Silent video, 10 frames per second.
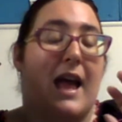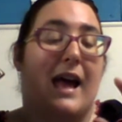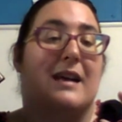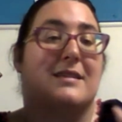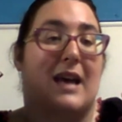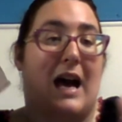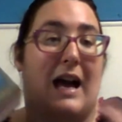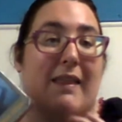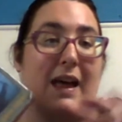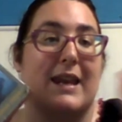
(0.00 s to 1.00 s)
has
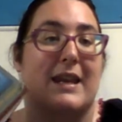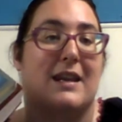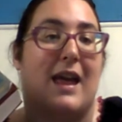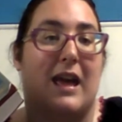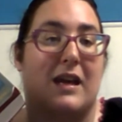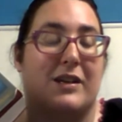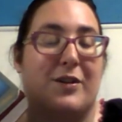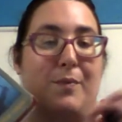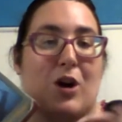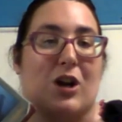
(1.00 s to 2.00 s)
highlighted and
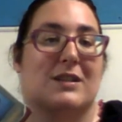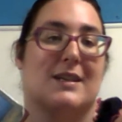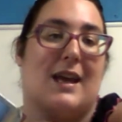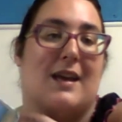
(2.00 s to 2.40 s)
marked,